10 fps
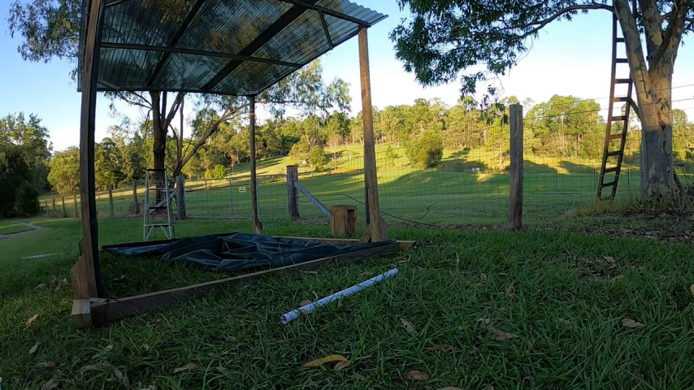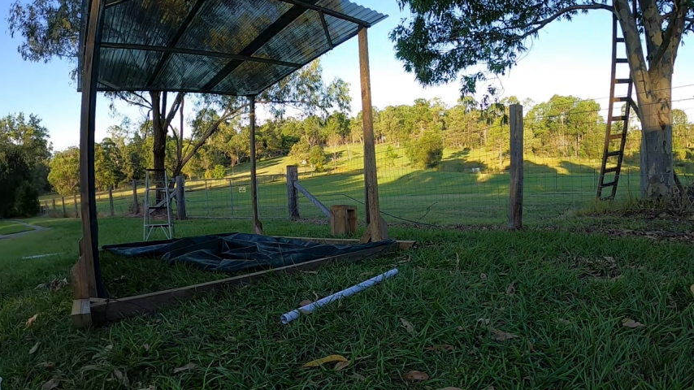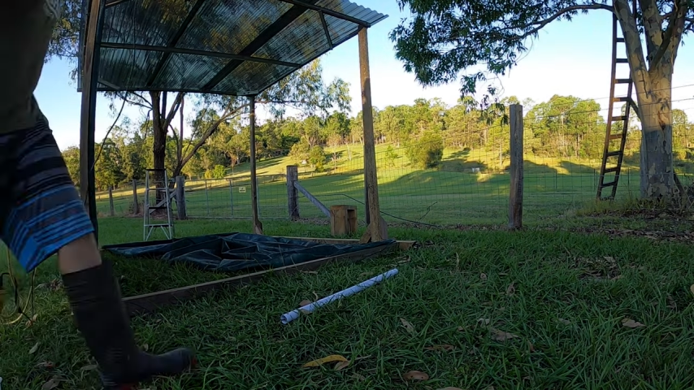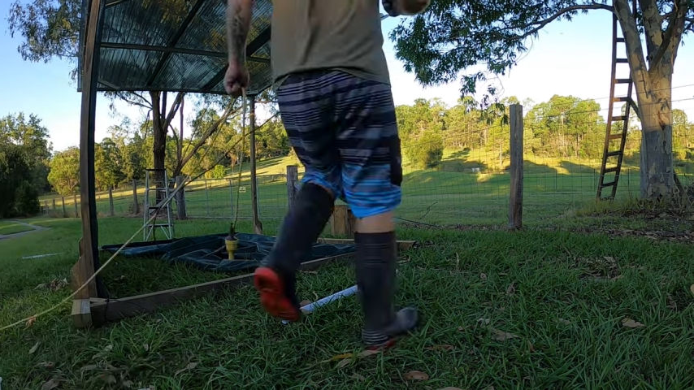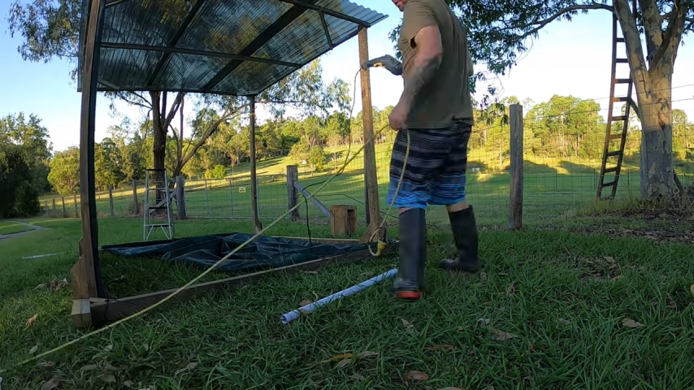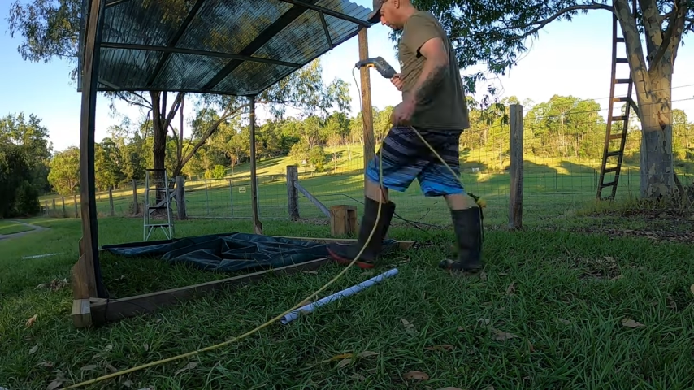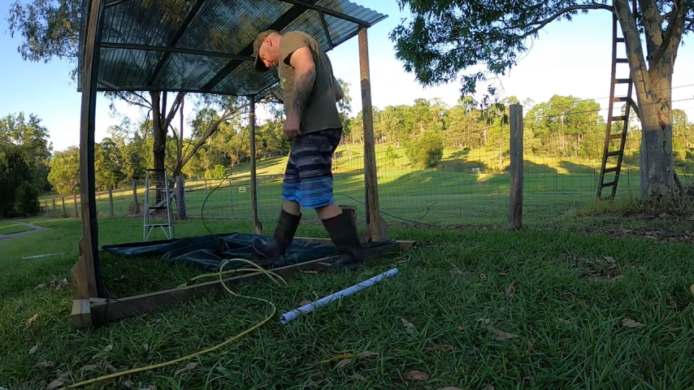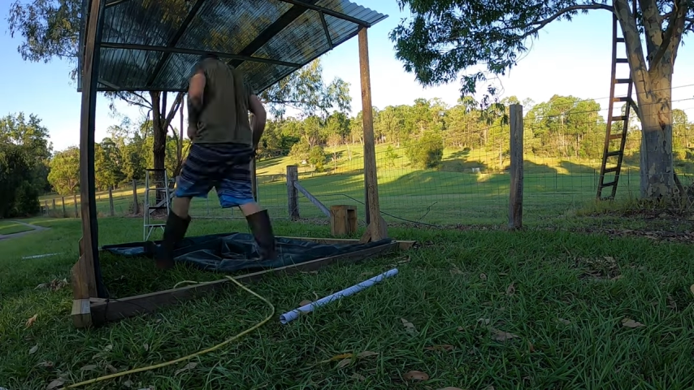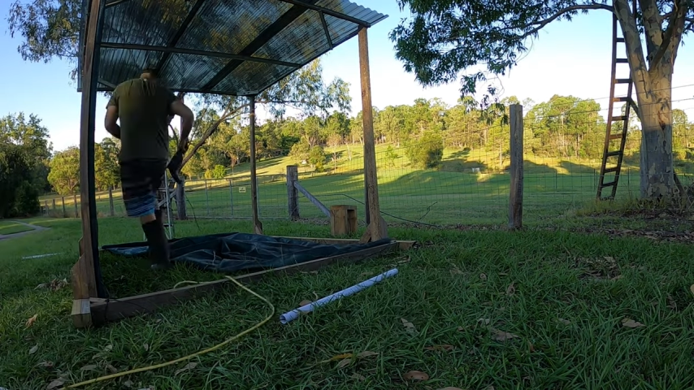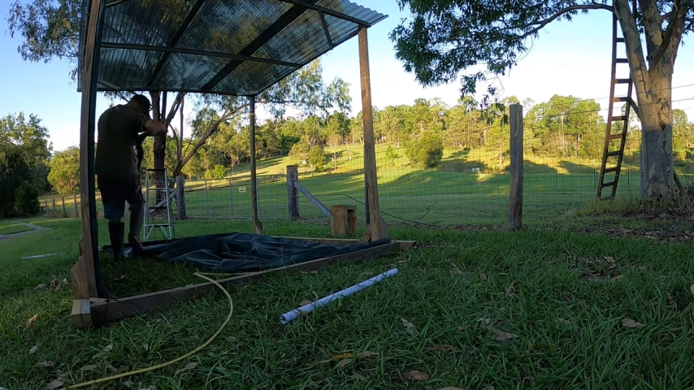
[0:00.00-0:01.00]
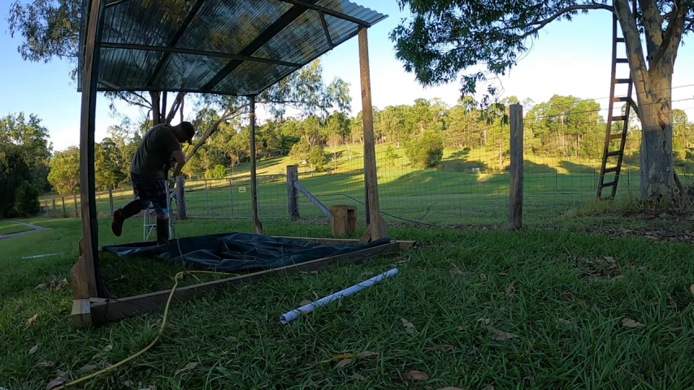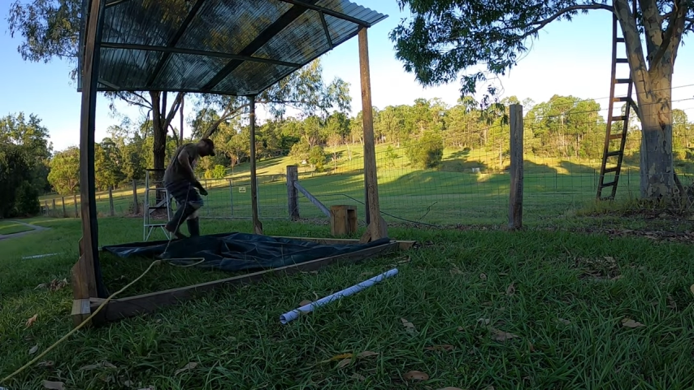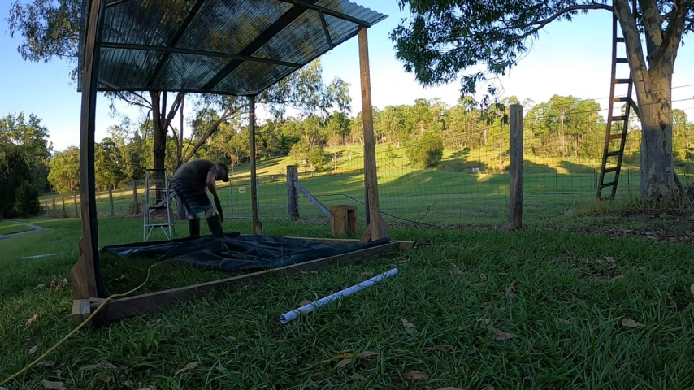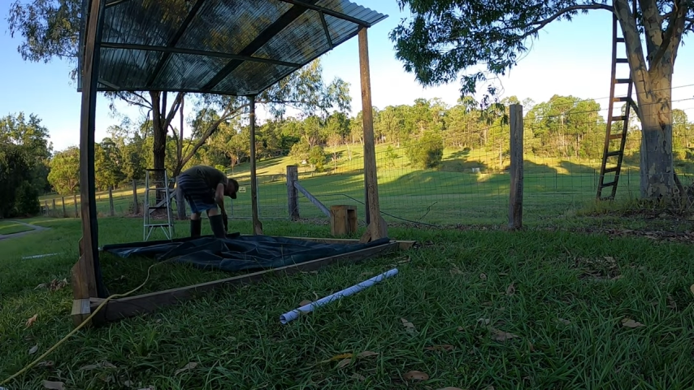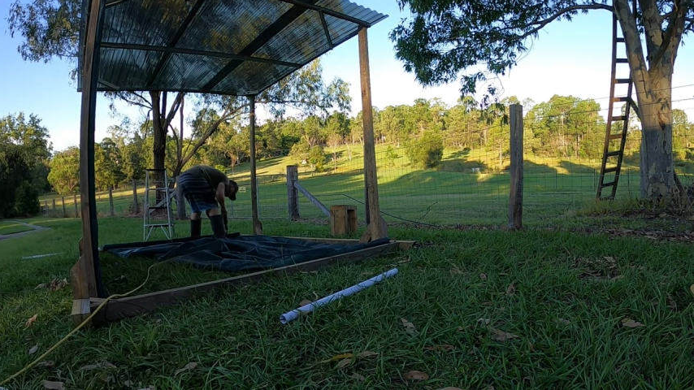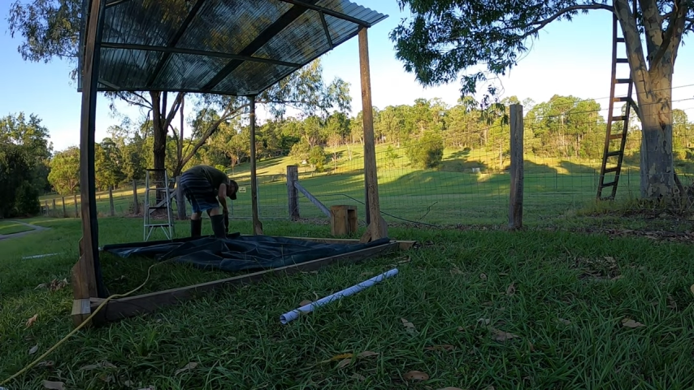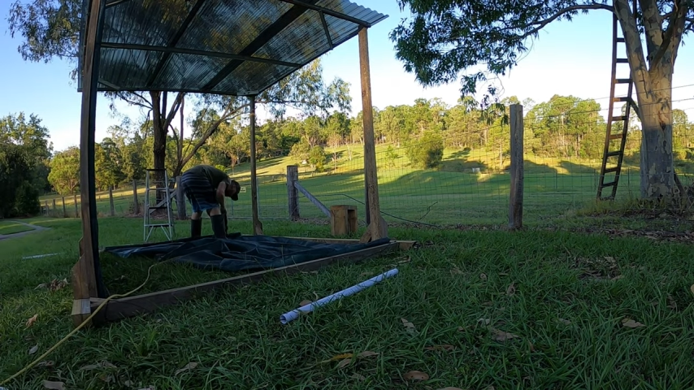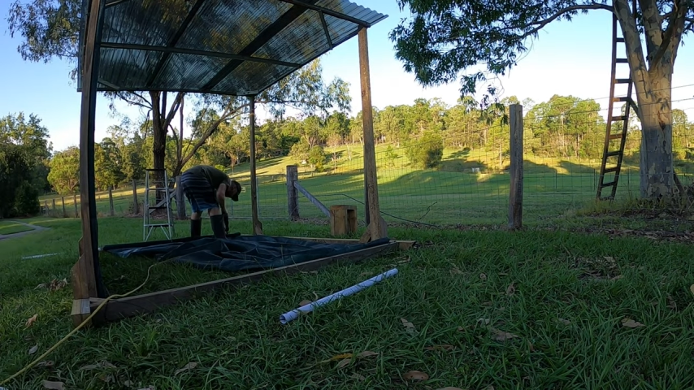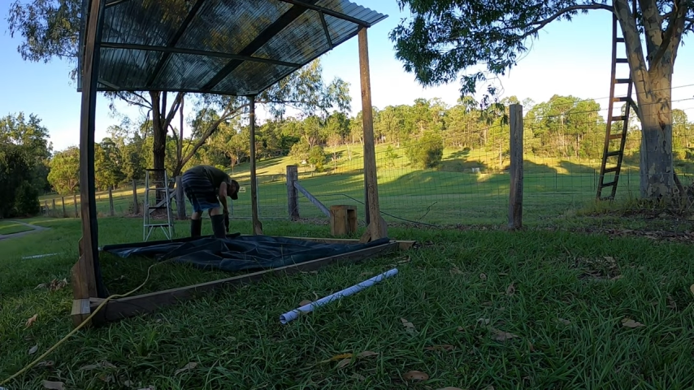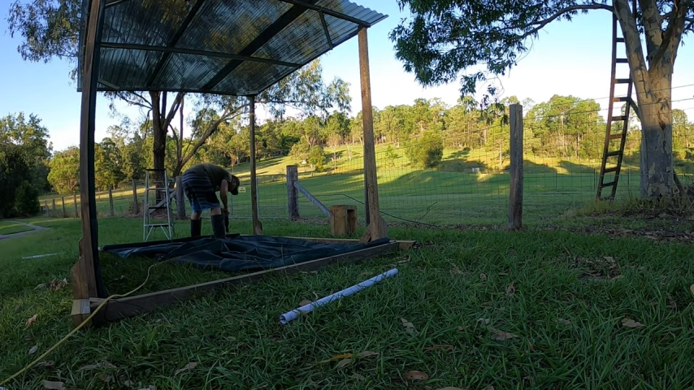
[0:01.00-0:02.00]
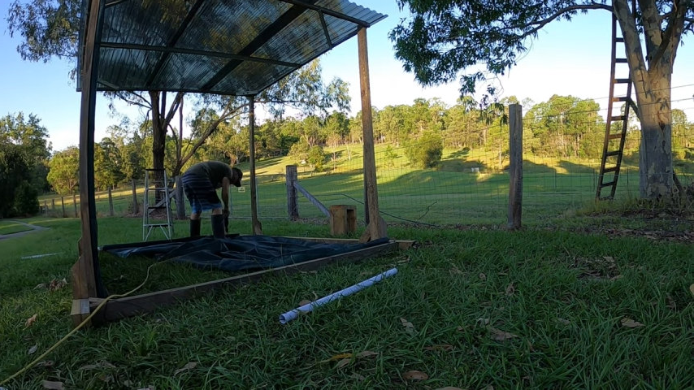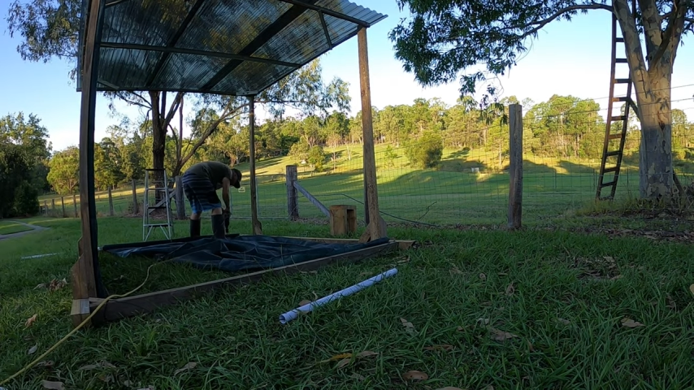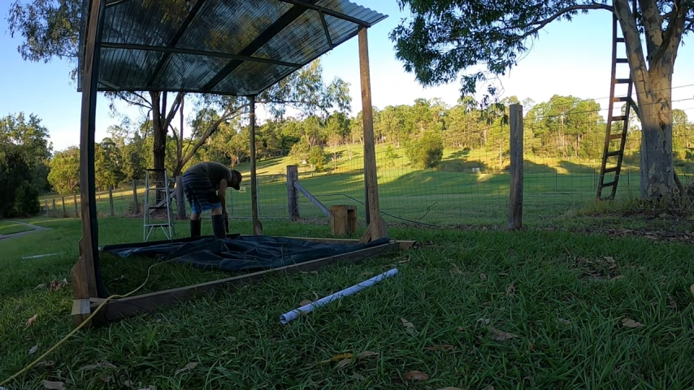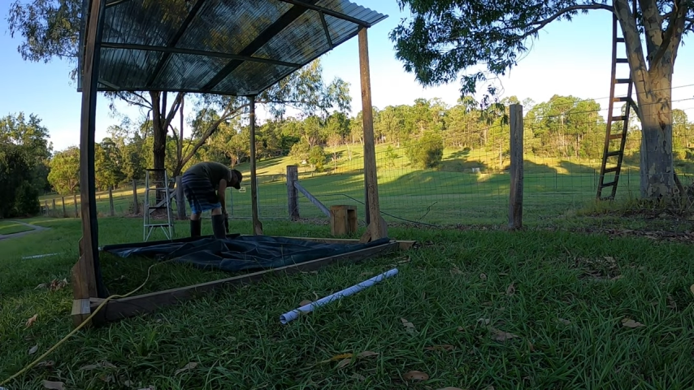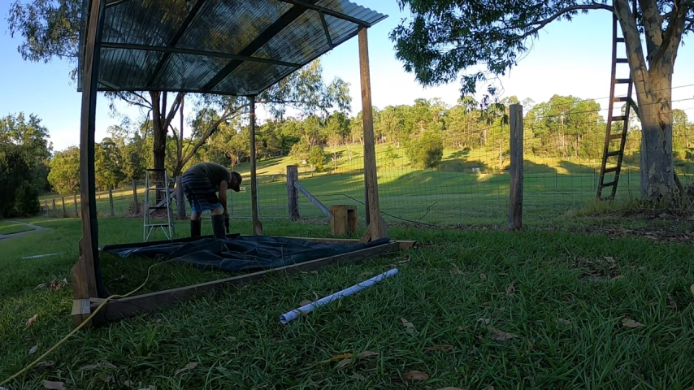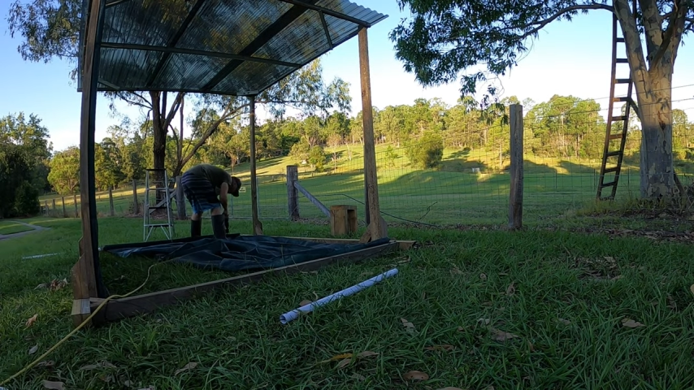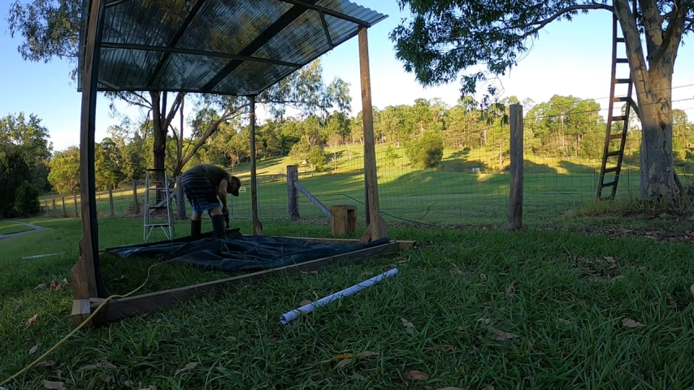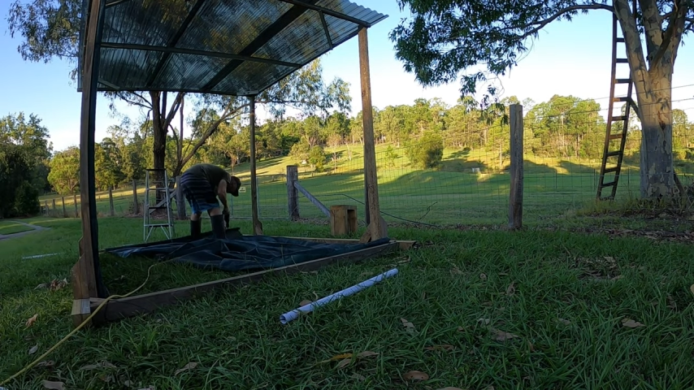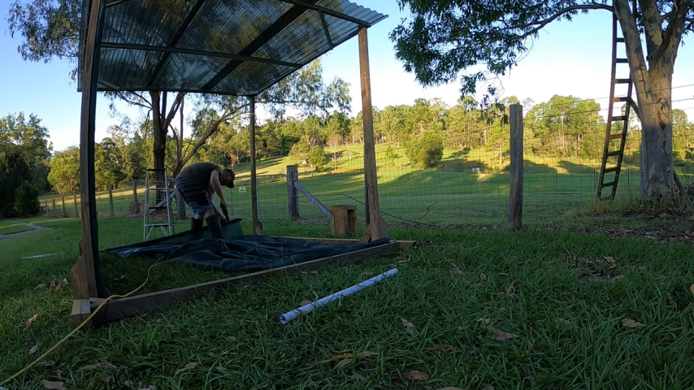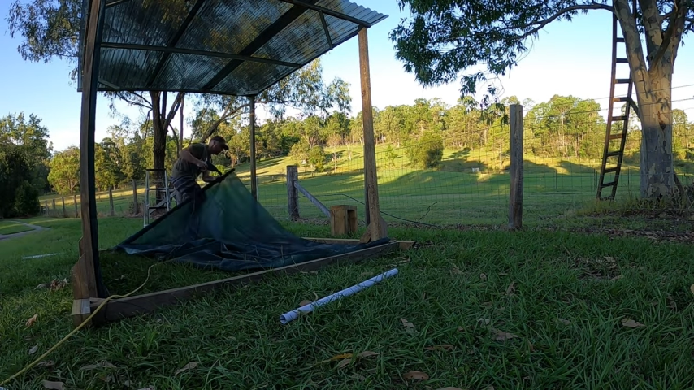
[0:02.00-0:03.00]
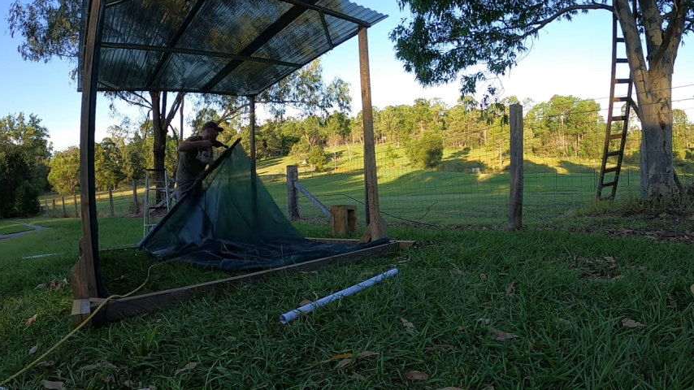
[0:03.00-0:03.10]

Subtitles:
[unreadable: no face in view]